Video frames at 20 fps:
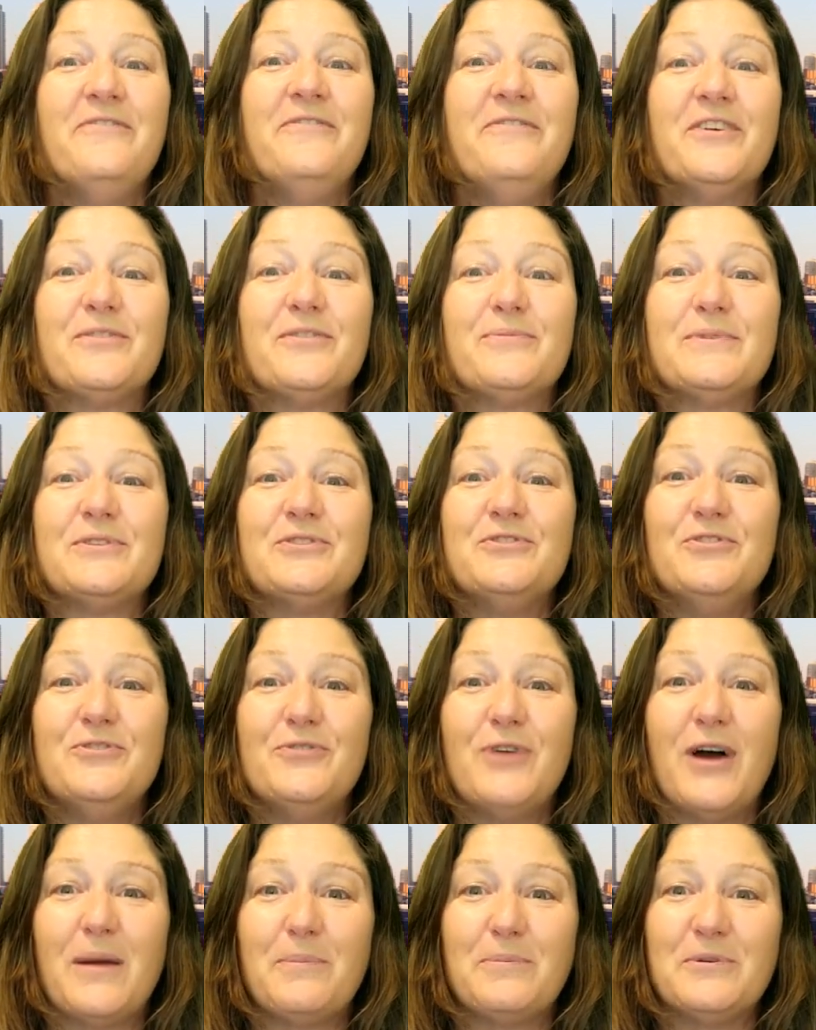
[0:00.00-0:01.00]
filled with
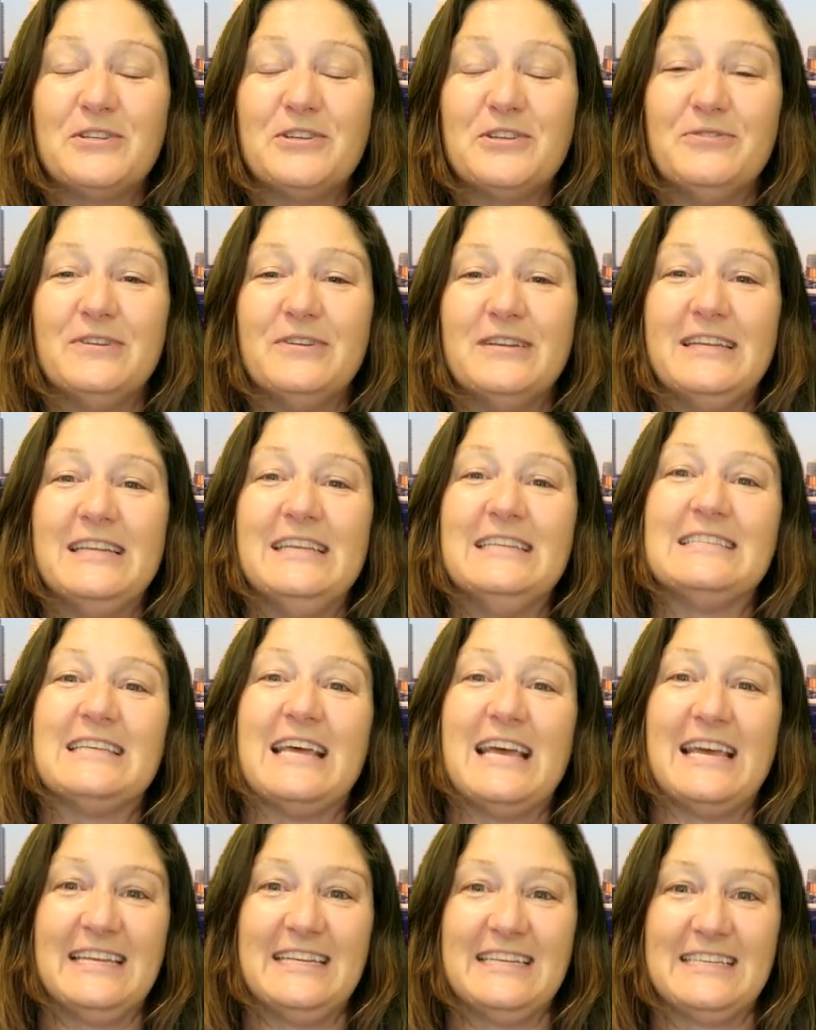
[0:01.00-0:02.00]
new opportunities
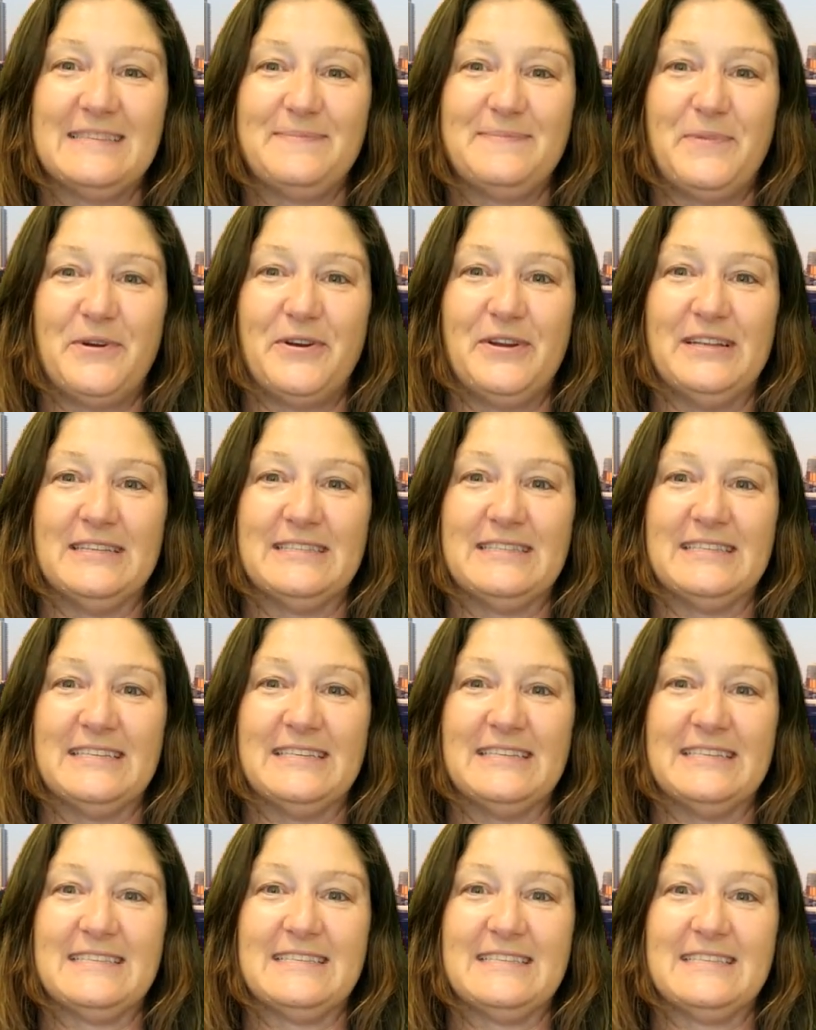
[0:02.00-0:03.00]
and
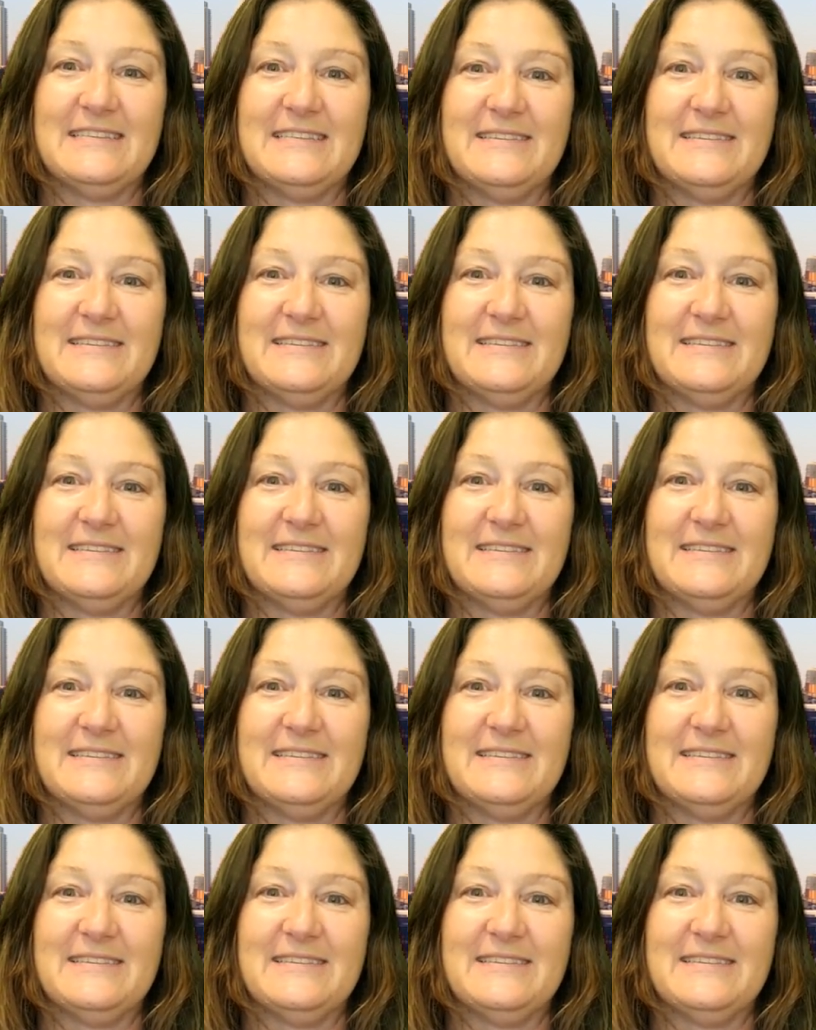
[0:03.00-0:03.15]
experiences.